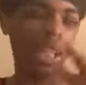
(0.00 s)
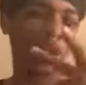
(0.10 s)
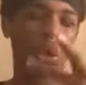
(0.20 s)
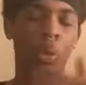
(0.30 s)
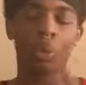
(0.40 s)
I
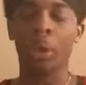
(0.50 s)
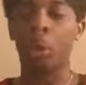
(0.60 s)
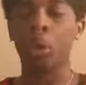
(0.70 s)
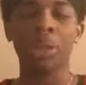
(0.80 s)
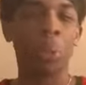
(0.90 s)
know we
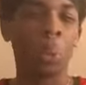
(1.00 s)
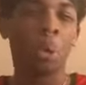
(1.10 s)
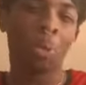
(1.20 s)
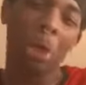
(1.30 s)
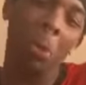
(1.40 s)
will.
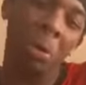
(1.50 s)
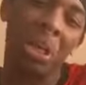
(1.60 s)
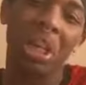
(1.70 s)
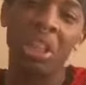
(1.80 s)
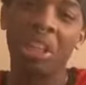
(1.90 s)
One way or
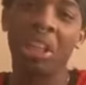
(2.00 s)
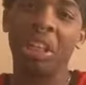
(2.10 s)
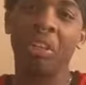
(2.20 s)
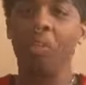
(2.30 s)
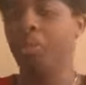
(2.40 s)
another.
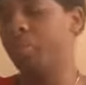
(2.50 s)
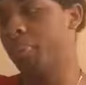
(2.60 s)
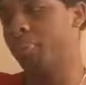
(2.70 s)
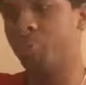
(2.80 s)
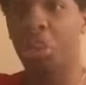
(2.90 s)
If,
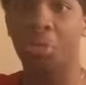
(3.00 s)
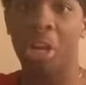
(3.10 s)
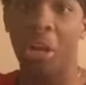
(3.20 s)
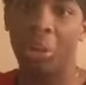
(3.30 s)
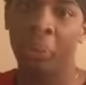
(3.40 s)
you
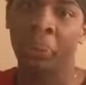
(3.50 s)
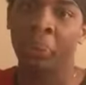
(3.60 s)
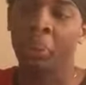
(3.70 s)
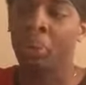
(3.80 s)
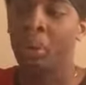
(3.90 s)
know,
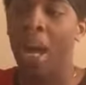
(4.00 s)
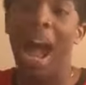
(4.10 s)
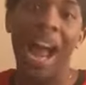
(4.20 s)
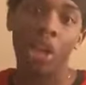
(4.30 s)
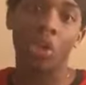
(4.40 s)

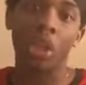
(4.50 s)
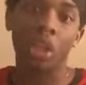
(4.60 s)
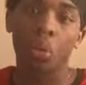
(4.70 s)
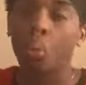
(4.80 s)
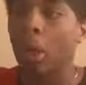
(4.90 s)
I know
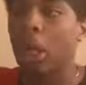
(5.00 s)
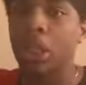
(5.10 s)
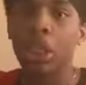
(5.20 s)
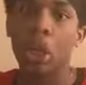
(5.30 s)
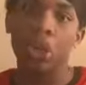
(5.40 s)
this
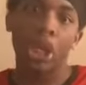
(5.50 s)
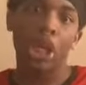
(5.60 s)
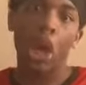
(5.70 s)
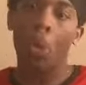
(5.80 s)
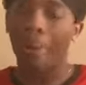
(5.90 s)
works. You
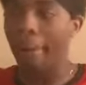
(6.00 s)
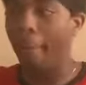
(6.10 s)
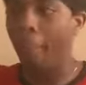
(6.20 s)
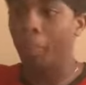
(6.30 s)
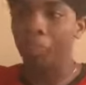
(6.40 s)
know.
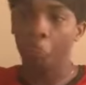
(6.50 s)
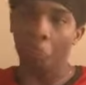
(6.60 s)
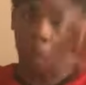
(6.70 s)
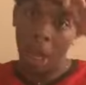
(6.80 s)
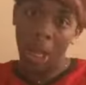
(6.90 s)

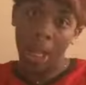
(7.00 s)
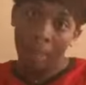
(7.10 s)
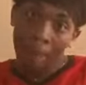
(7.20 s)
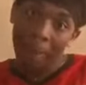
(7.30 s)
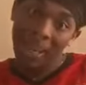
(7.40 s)

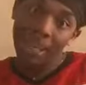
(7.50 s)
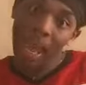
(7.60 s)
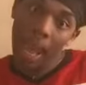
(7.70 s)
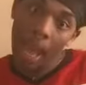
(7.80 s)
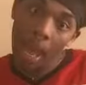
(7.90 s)
peace
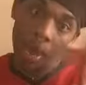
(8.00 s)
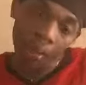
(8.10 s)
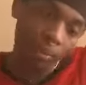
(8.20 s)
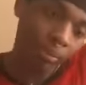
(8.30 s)
out.